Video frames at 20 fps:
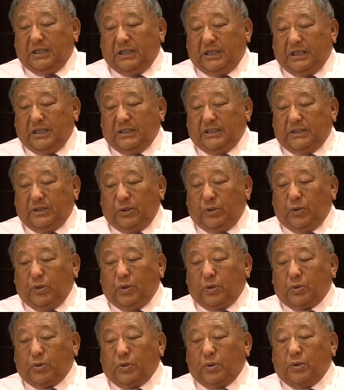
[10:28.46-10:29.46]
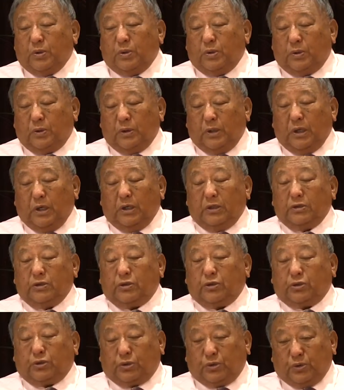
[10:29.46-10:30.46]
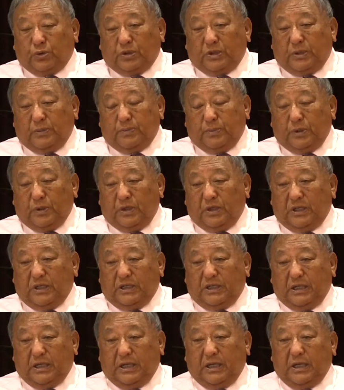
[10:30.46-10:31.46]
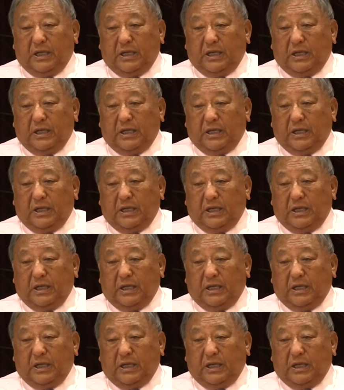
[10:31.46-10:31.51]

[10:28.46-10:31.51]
is your goal. Suitability.